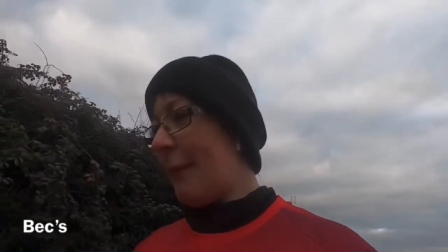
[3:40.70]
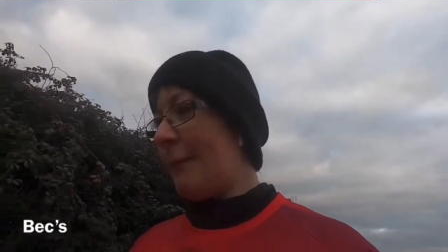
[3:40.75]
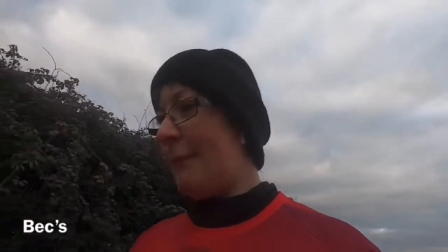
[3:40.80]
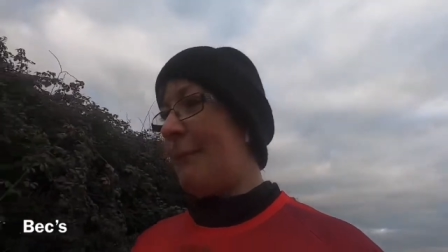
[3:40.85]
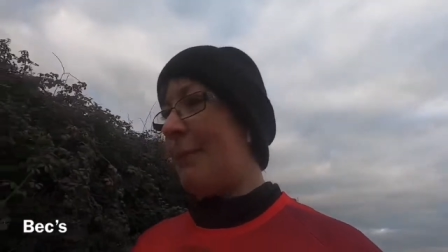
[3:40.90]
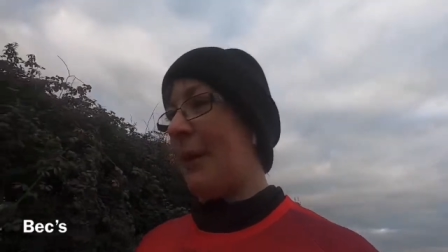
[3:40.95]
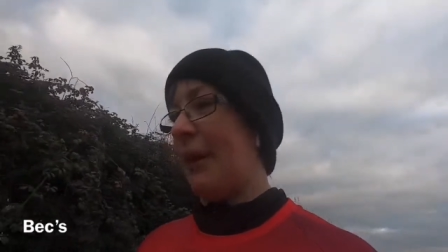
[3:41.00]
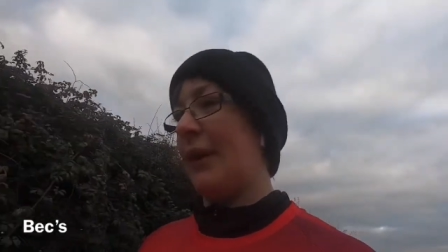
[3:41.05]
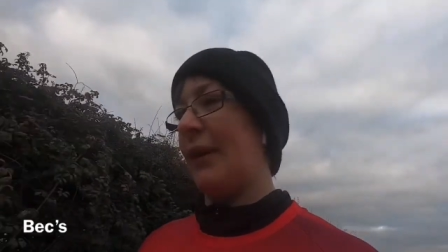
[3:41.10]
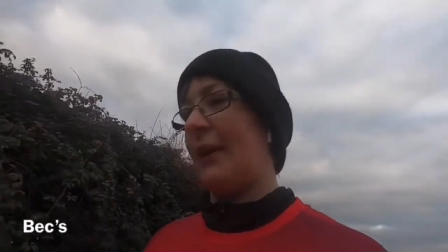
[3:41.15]

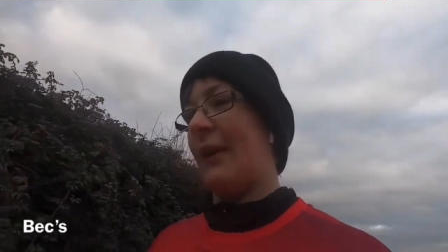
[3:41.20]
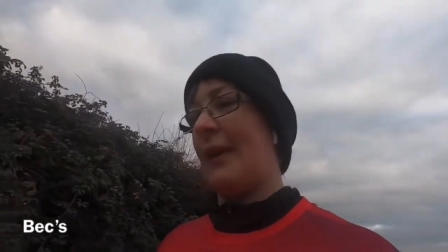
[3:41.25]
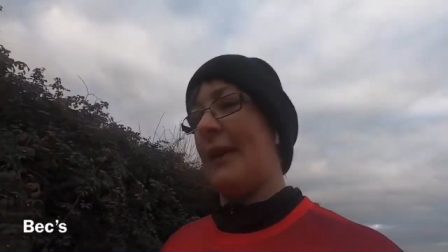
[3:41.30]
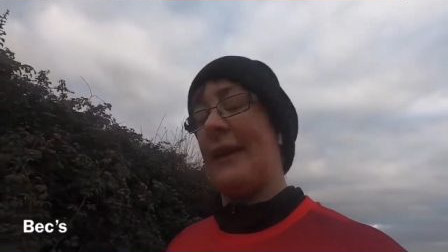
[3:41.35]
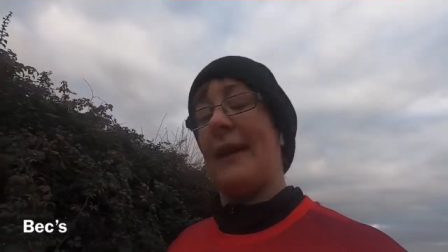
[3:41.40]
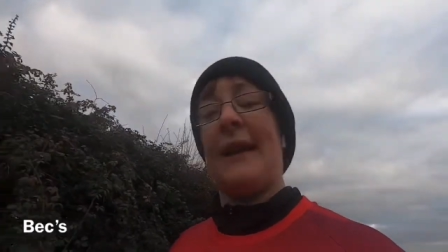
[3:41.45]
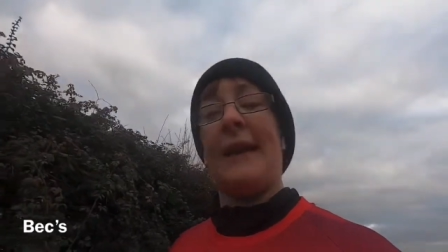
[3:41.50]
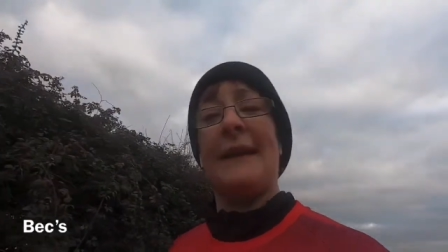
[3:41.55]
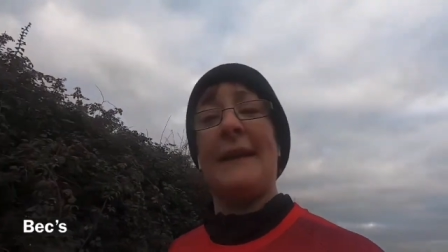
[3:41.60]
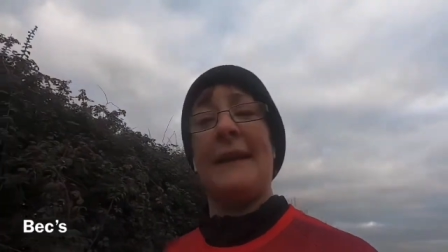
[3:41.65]
but
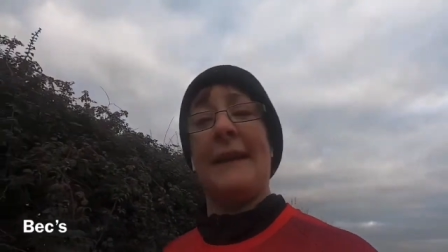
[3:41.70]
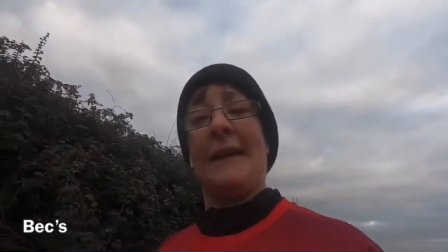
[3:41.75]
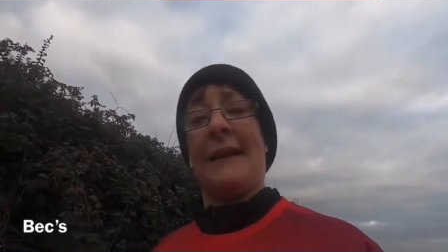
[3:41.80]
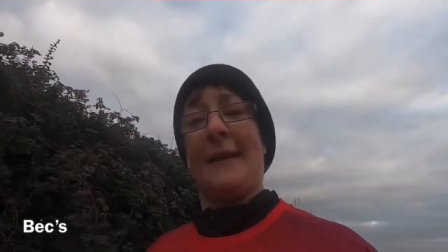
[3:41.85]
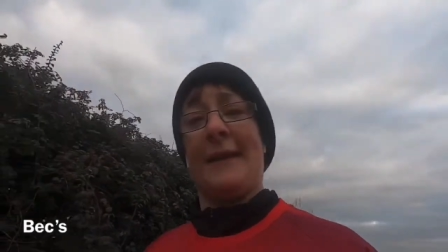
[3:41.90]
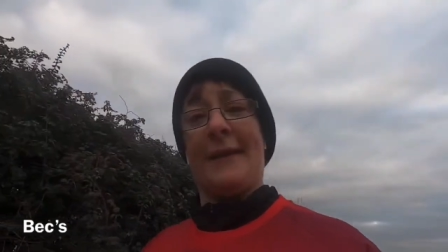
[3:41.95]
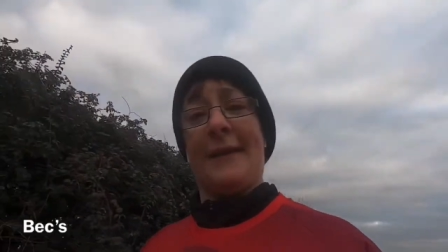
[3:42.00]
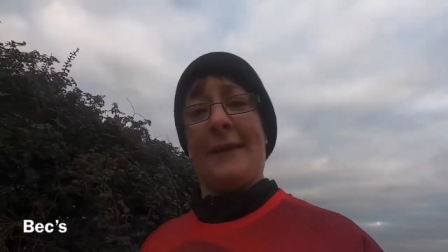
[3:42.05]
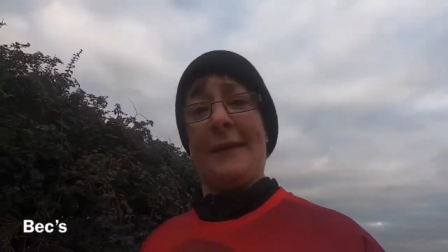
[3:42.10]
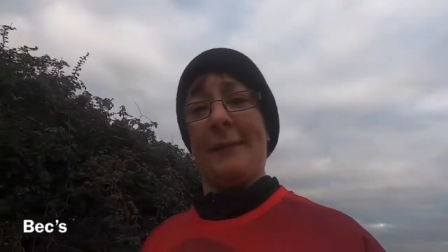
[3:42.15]

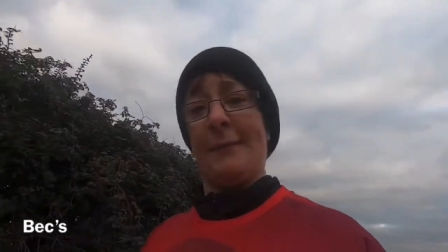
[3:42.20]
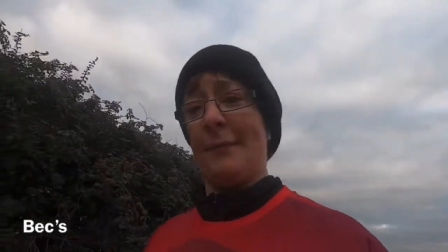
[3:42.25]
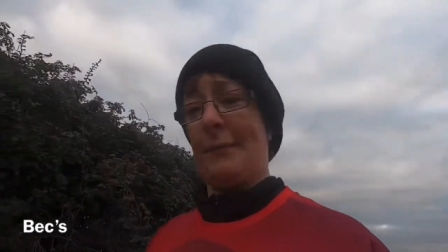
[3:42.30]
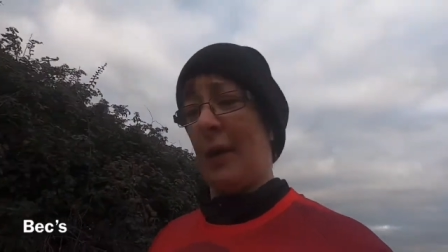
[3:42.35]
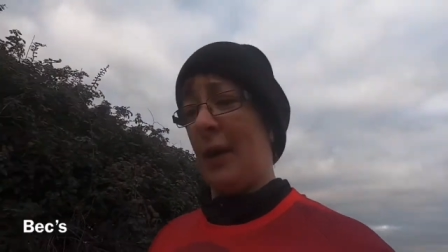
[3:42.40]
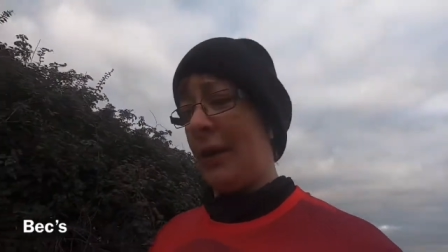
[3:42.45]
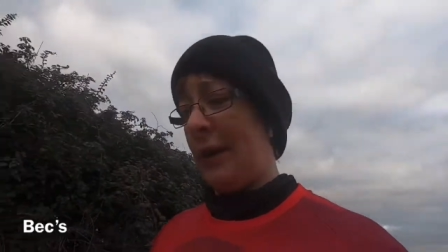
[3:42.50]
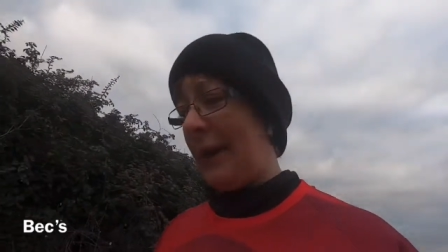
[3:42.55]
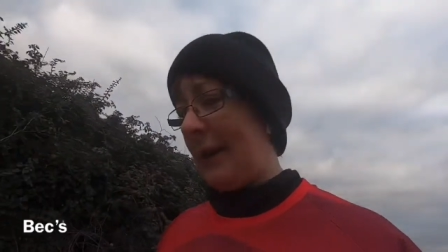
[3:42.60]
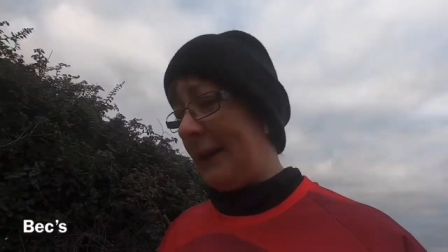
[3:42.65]
ladies, my
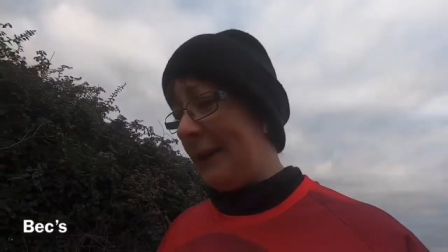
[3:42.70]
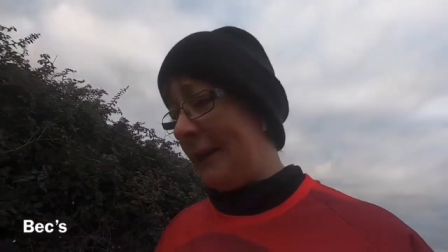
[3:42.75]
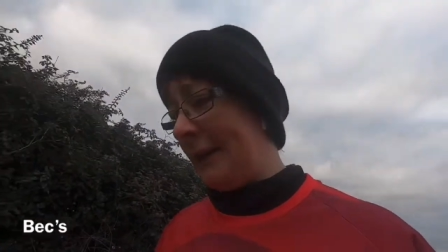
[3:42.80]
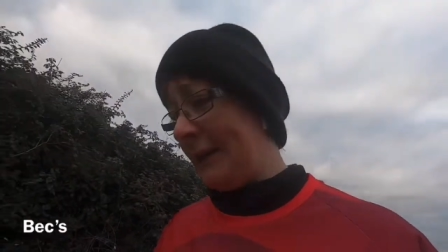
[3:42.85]
lady